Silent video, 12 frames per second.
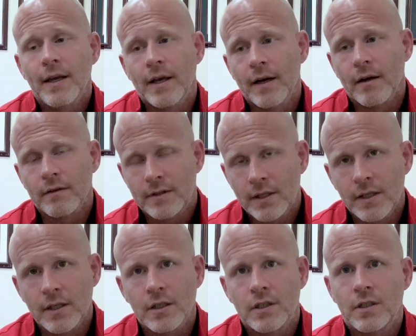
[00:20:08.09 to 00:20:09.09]
and I'll
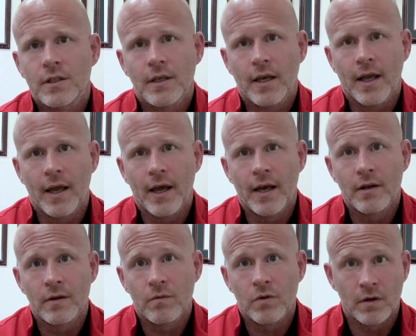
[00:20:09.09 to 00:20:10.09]
teach,
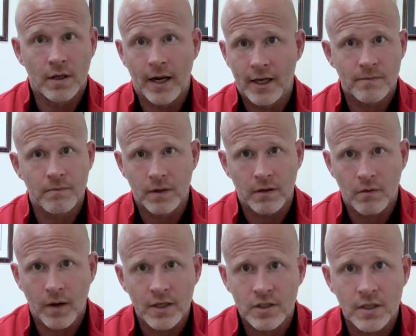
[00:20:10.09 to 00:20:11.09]
and you can ask me
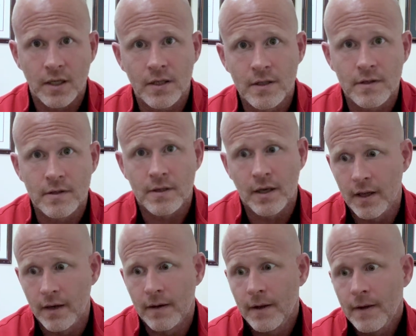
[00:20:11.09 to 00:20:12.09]
questions, and